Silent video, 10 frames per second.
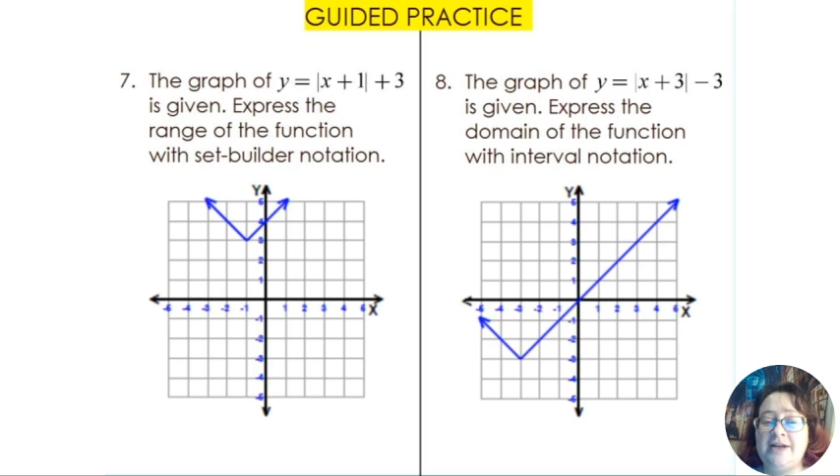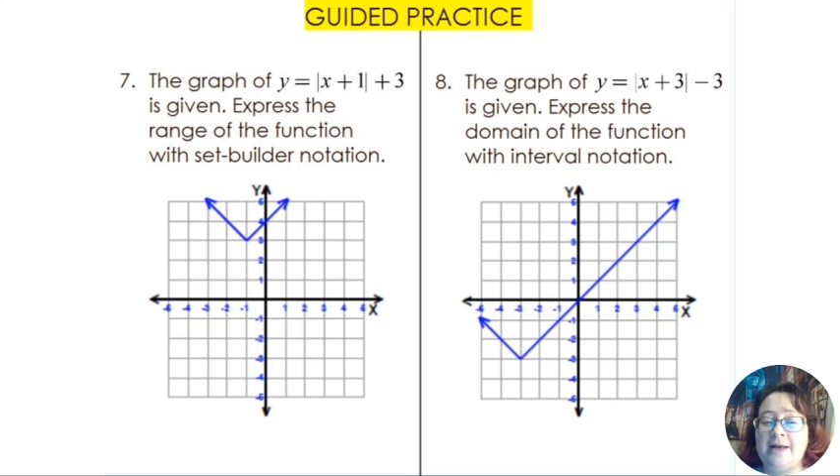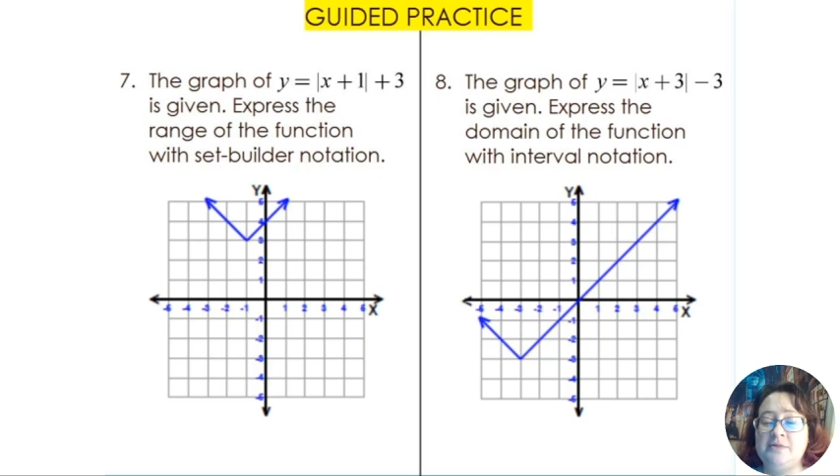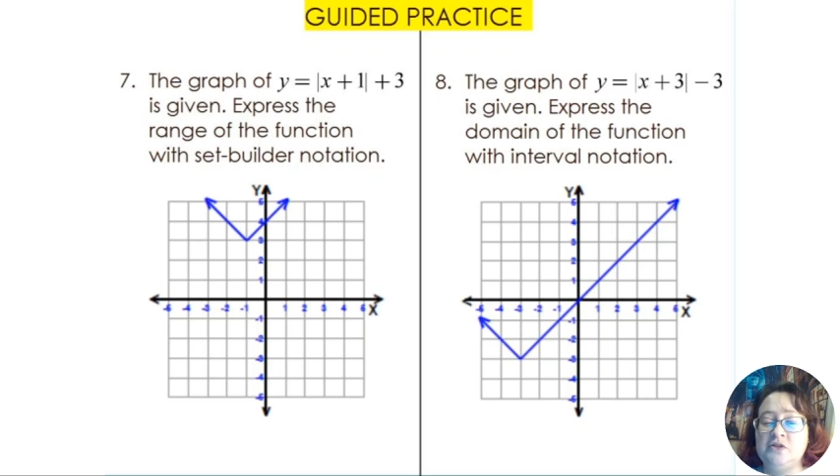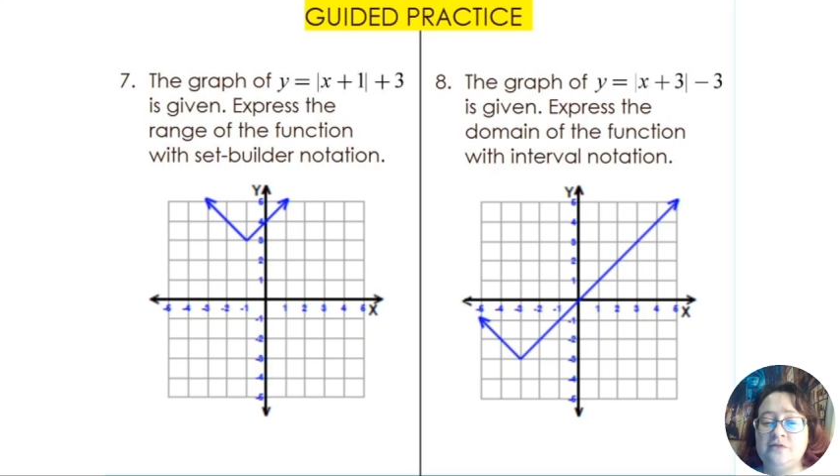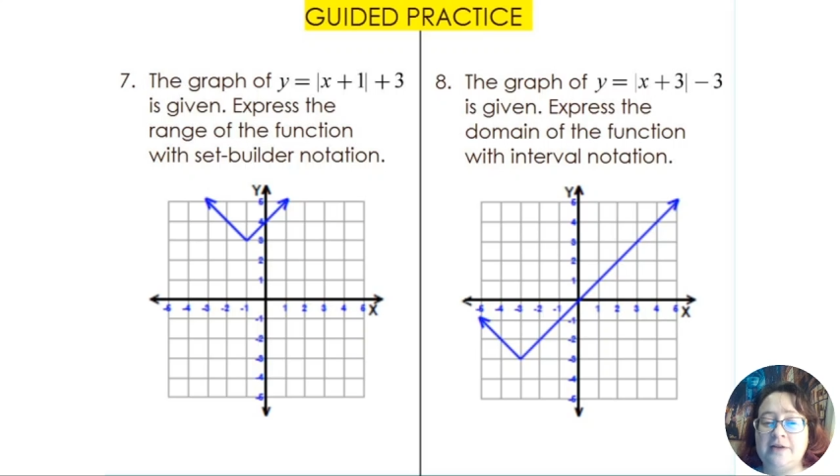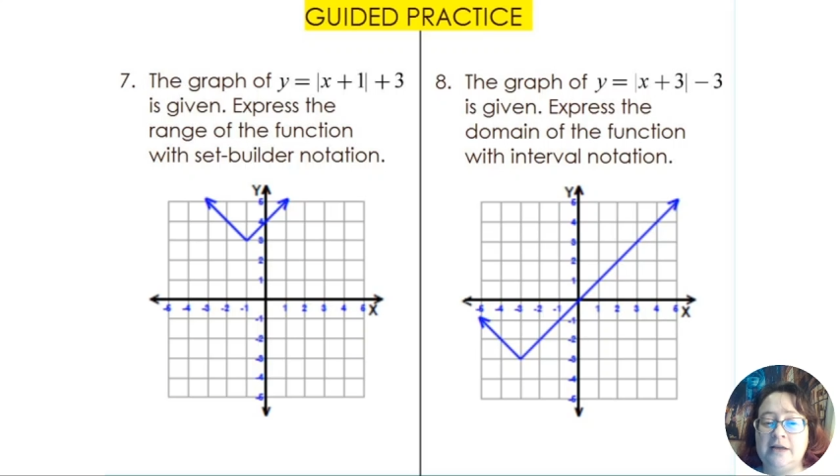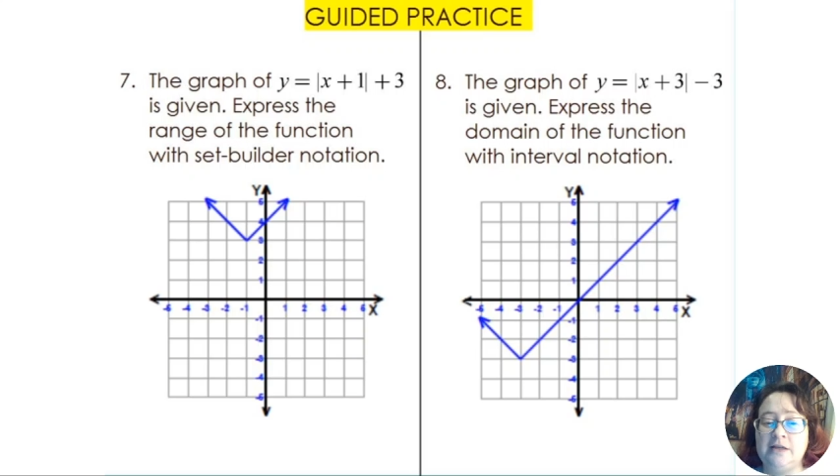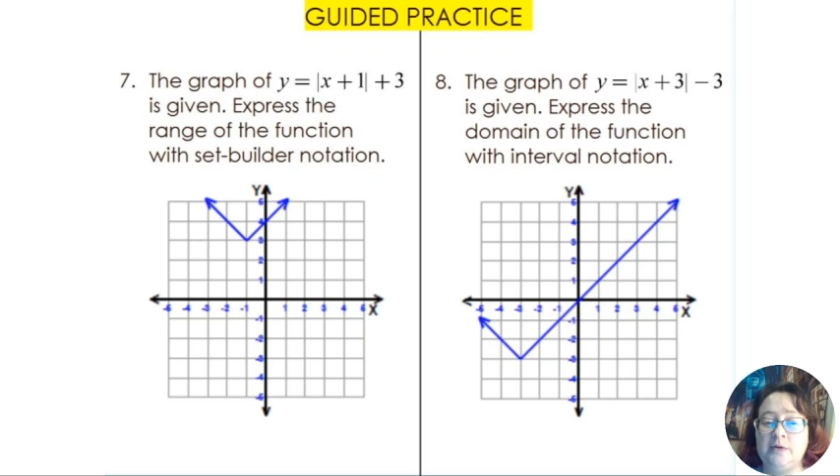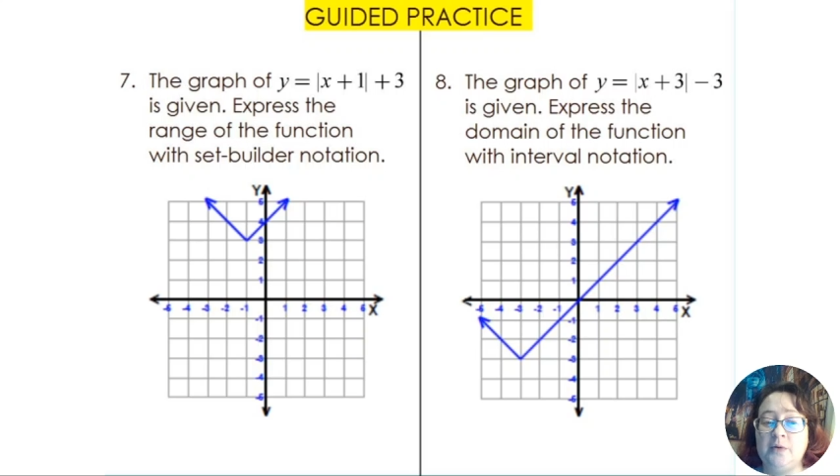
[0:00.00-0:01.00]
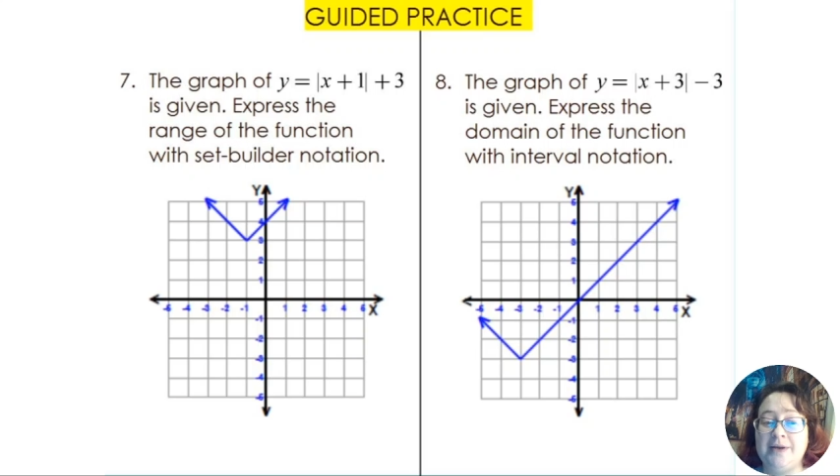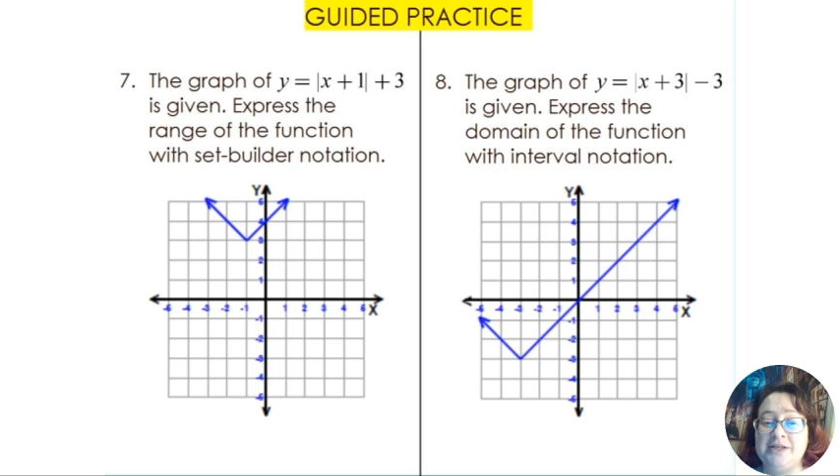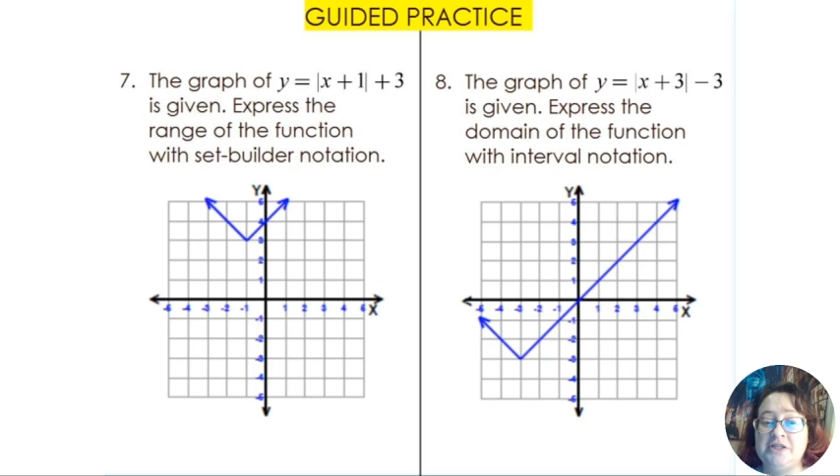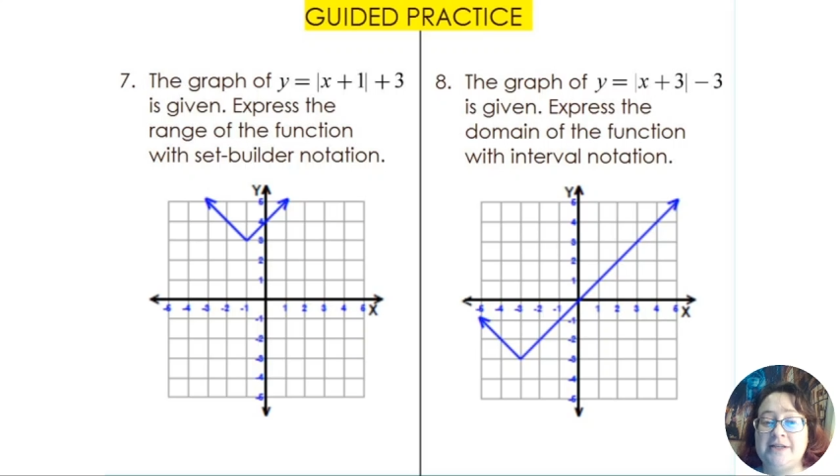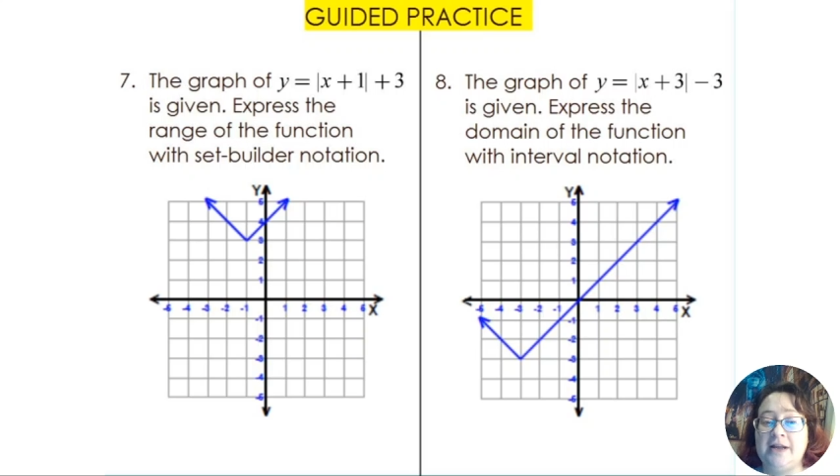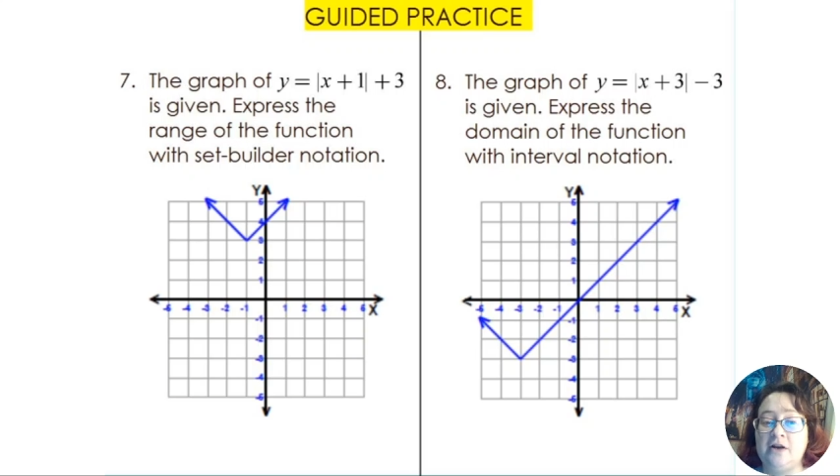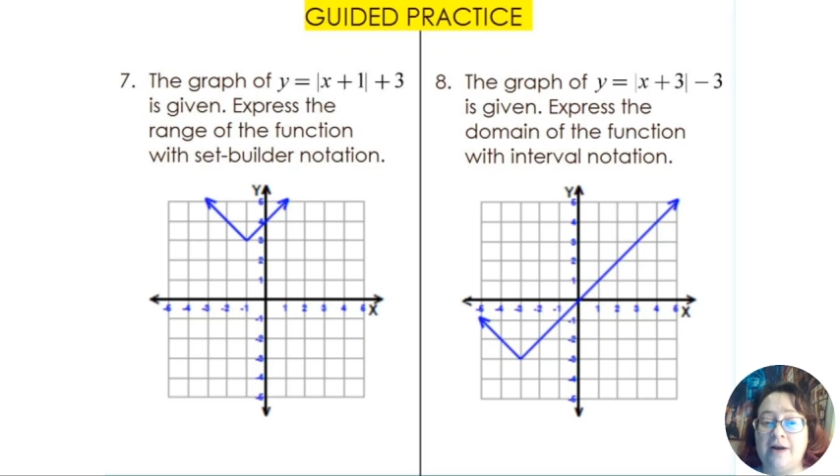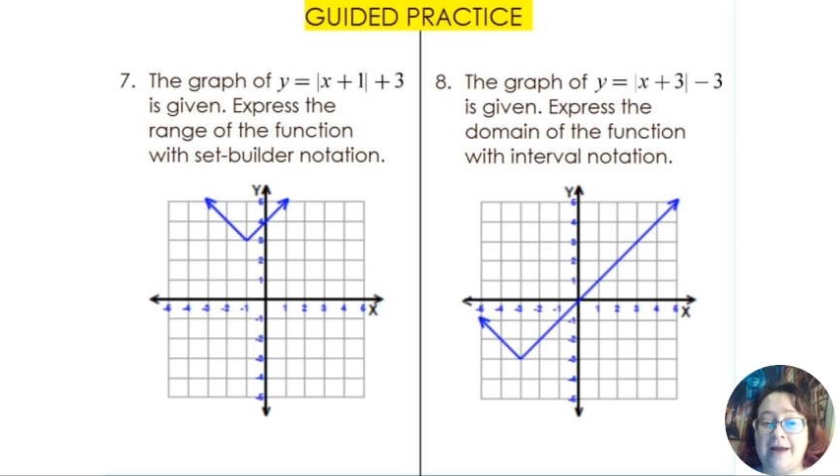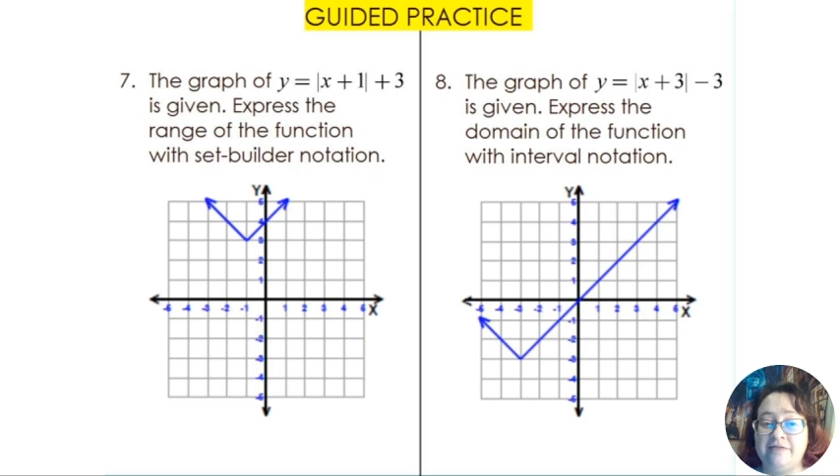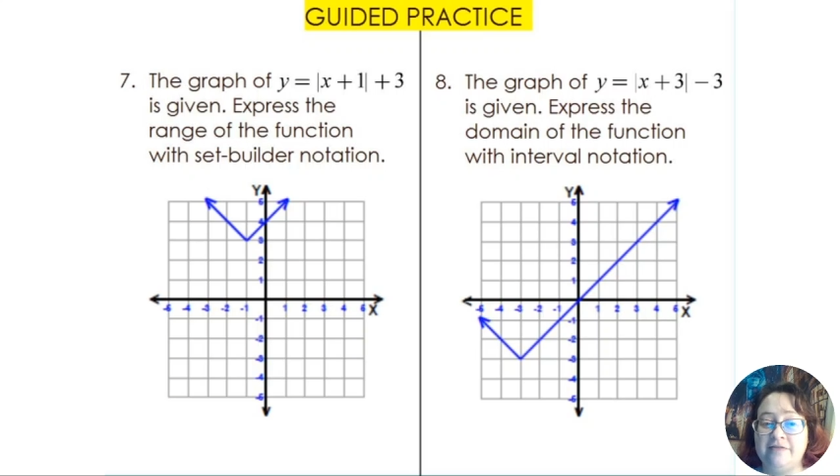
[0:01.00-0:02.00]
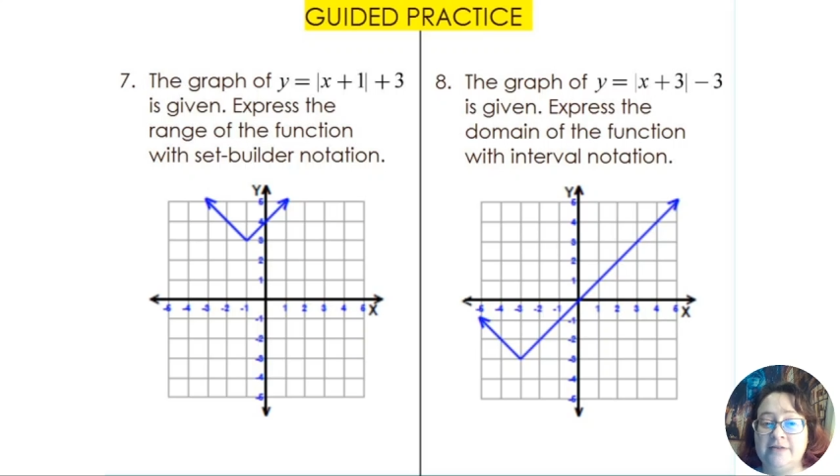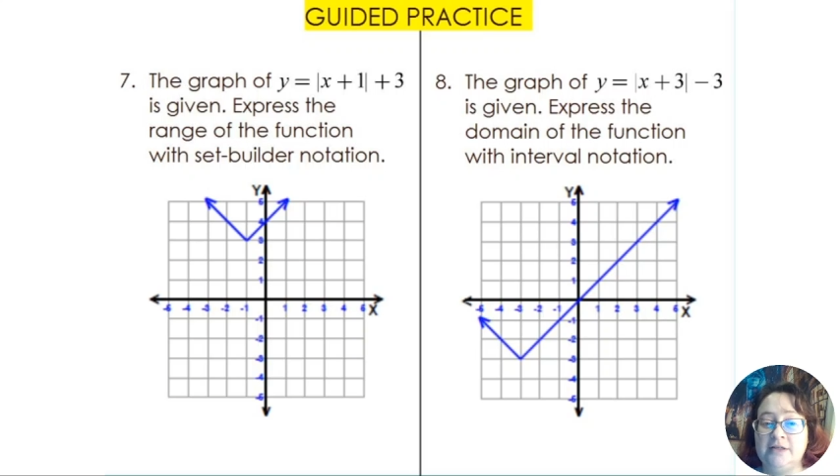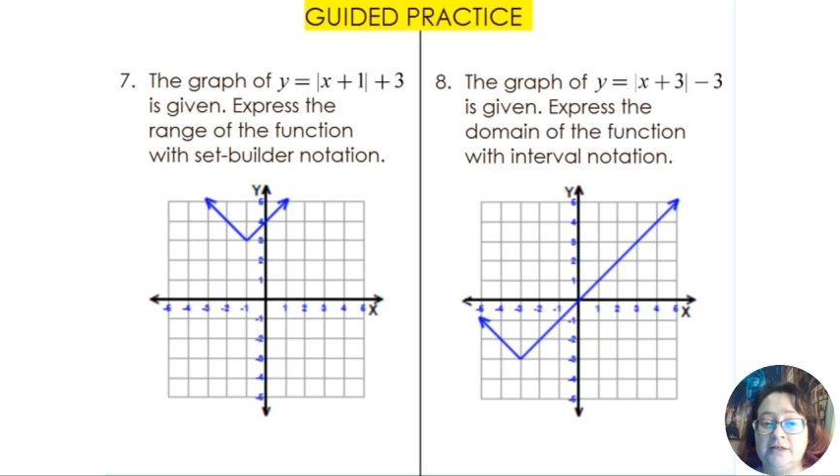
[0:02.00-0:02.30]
absolute value equation and a graph.